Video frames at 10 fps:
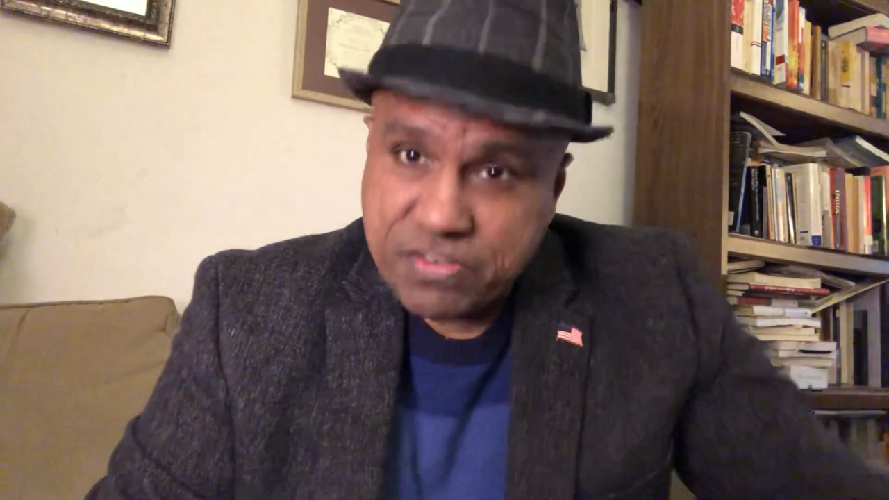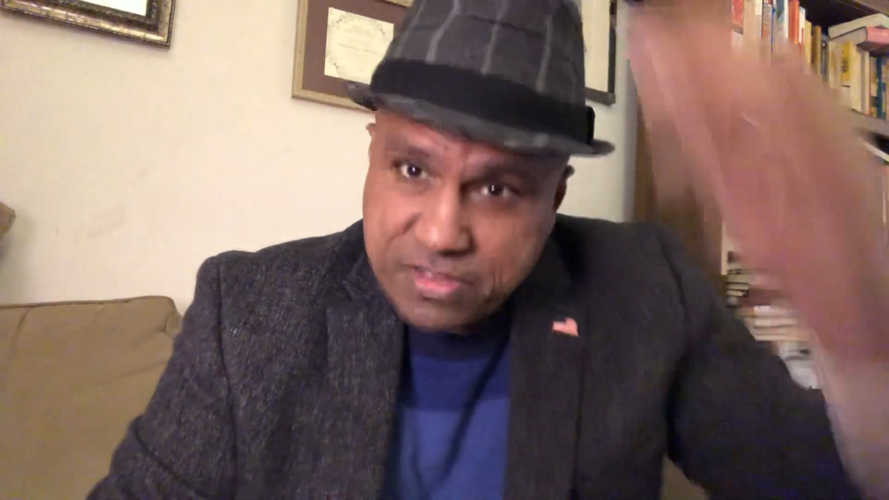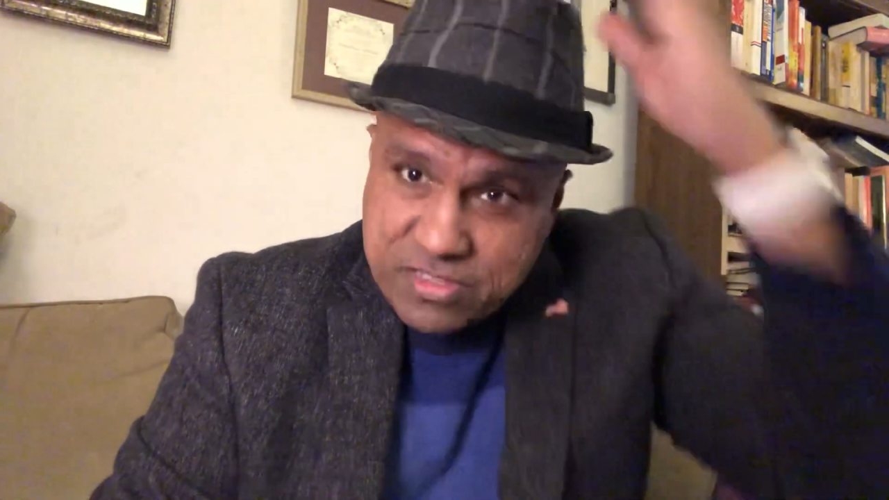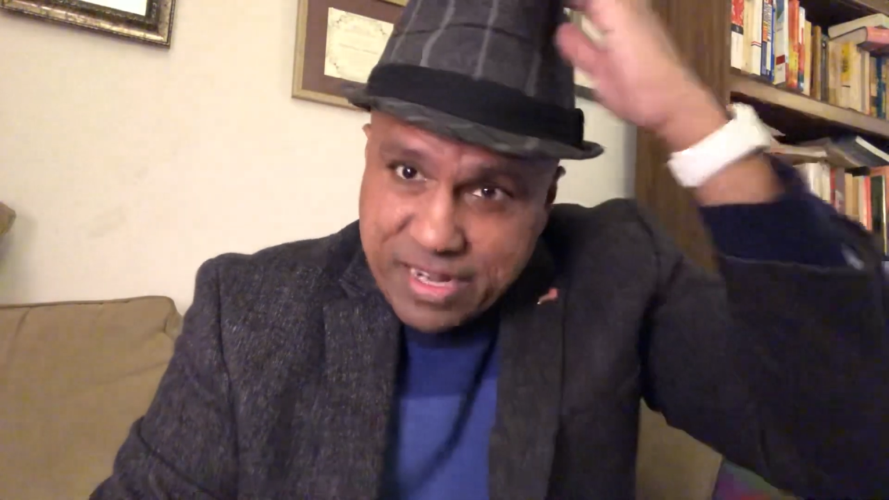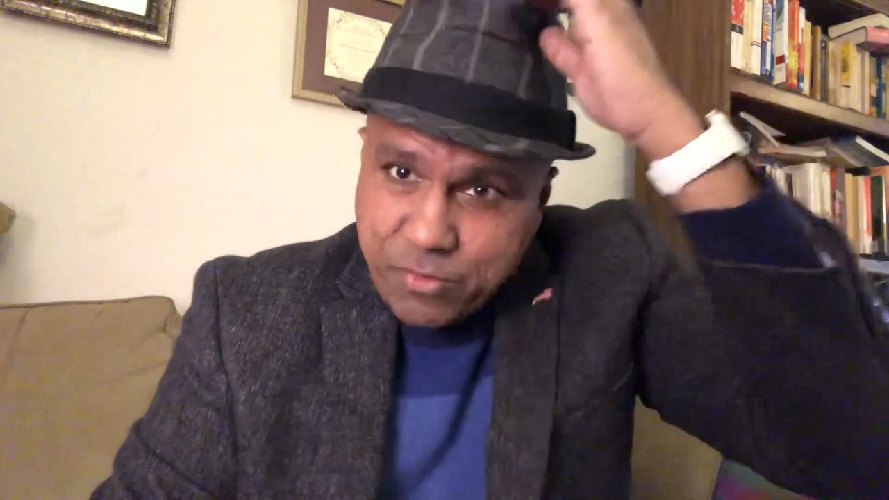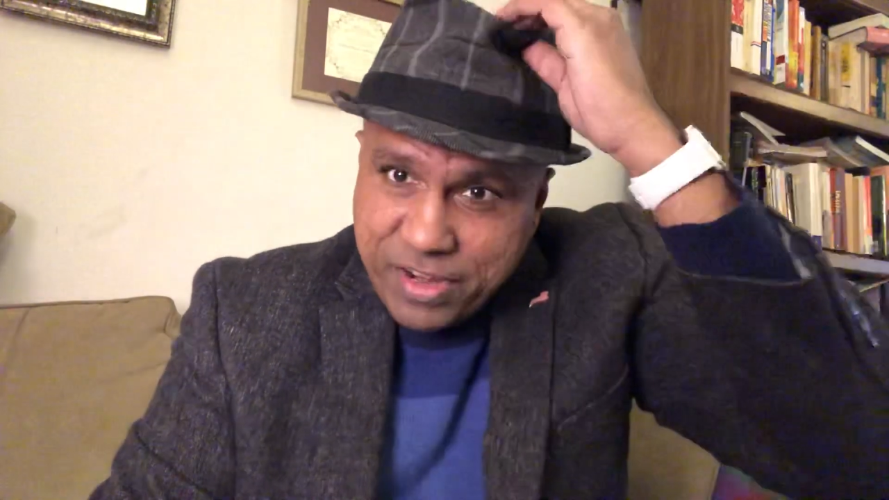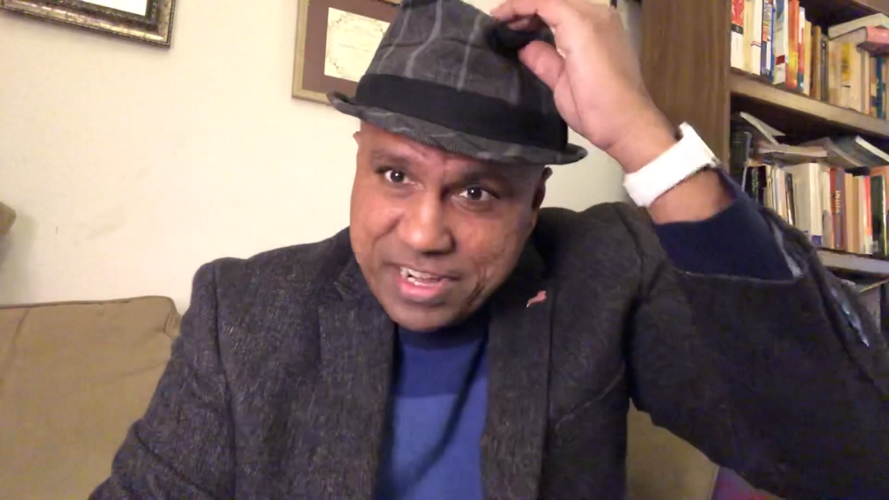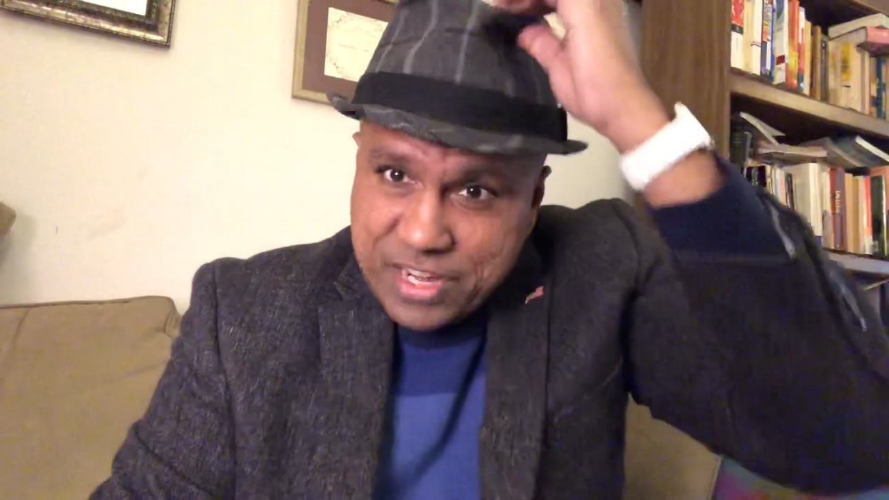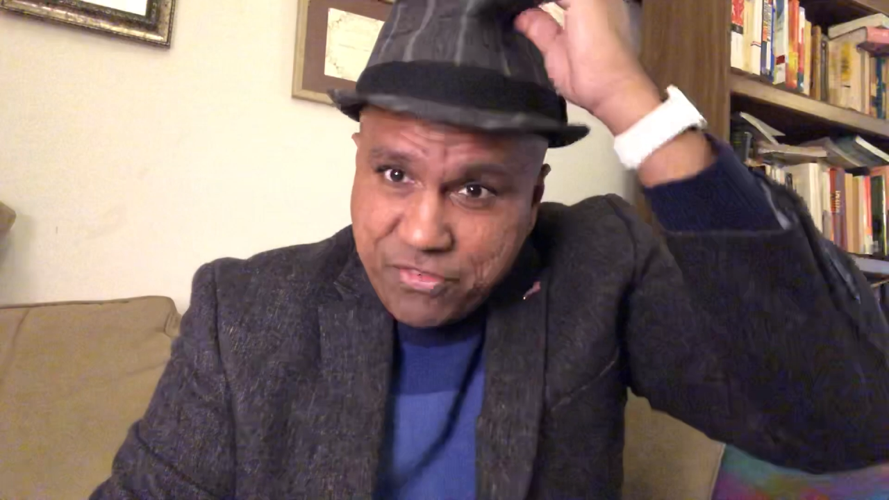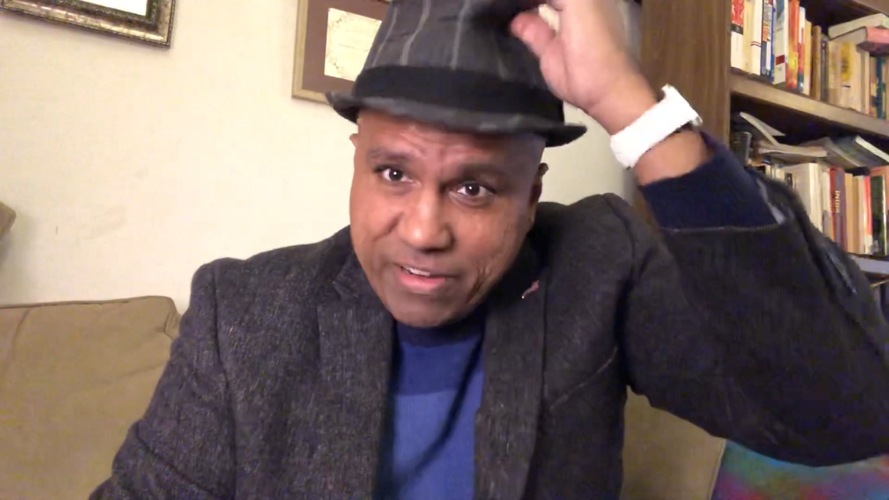It's like wearing
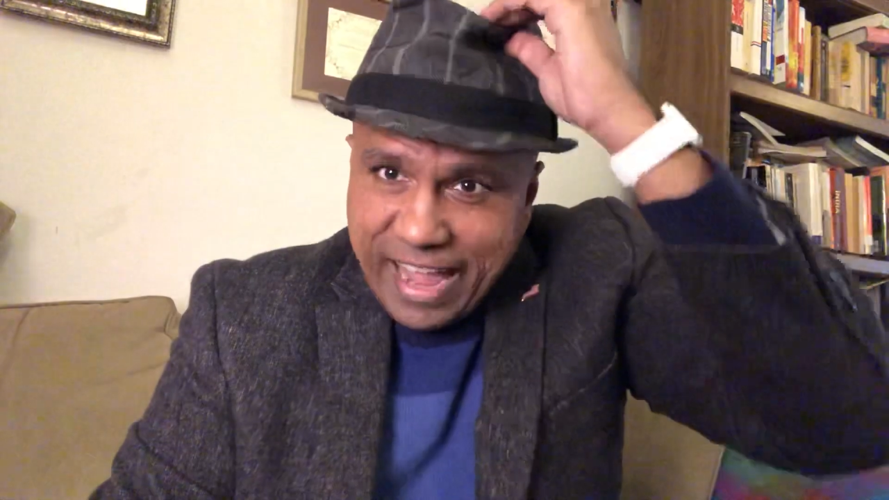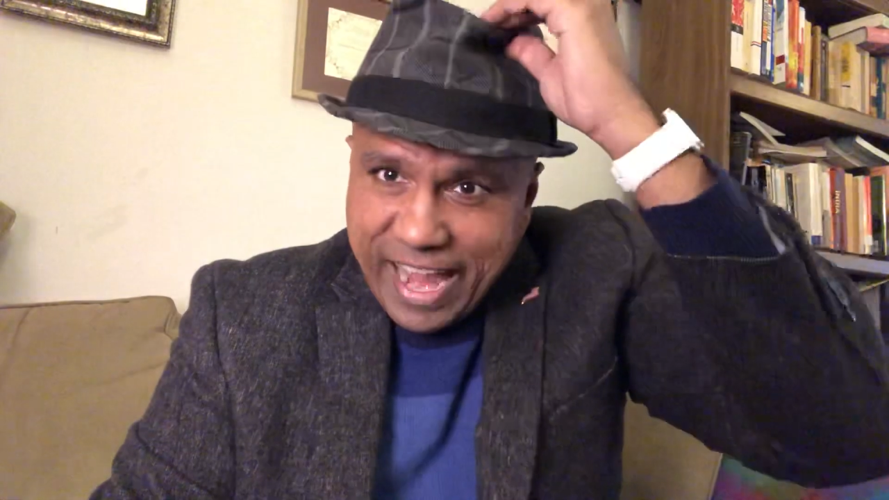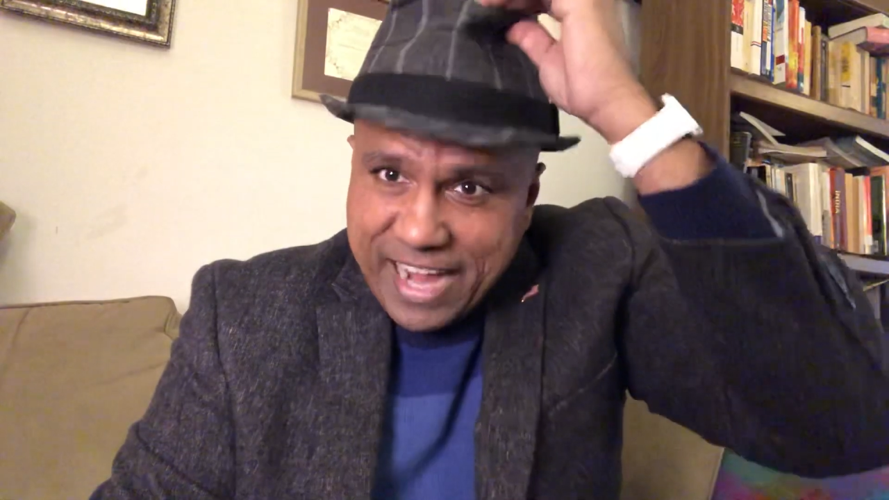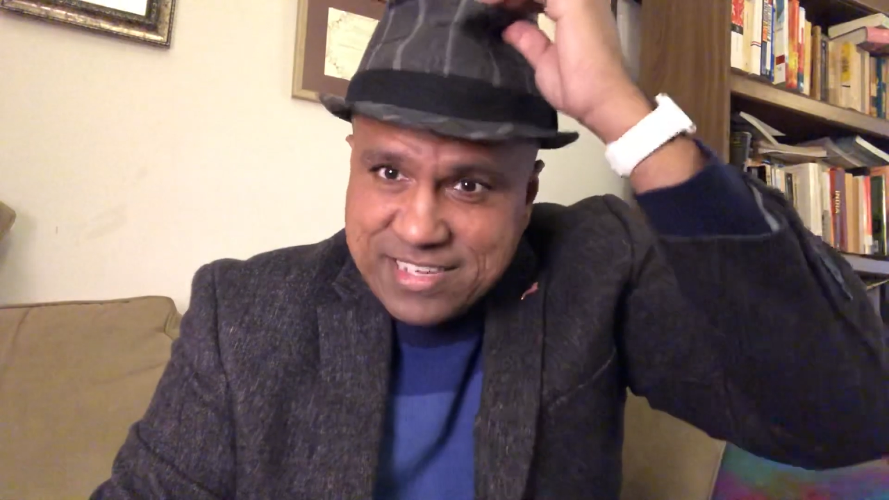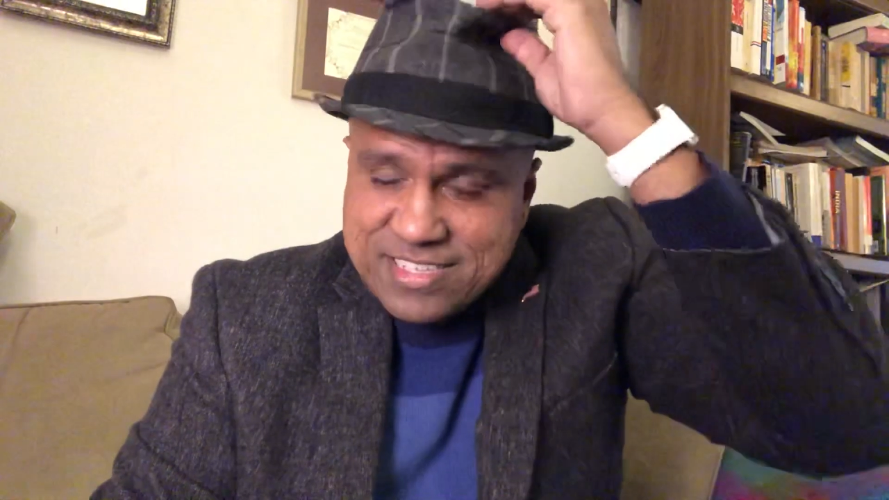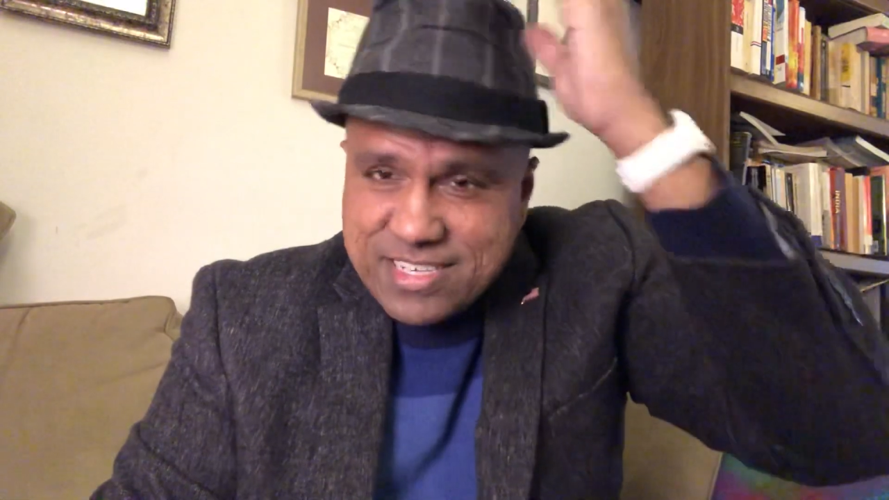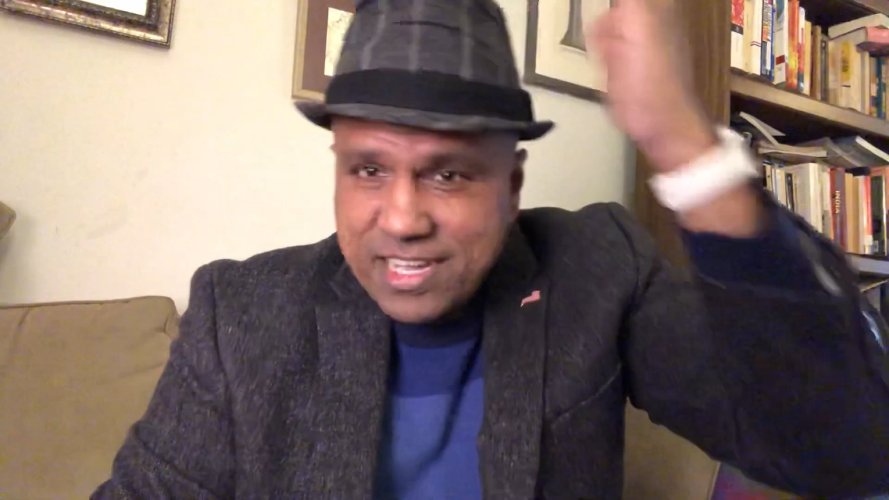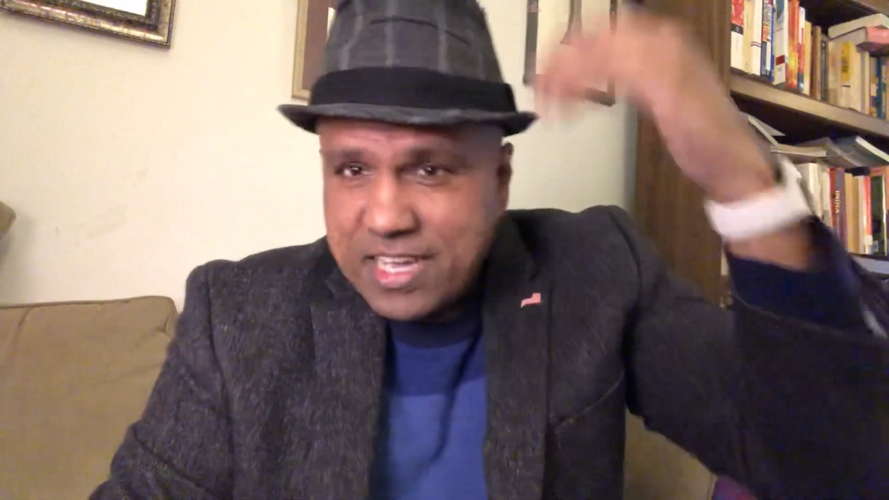different hats.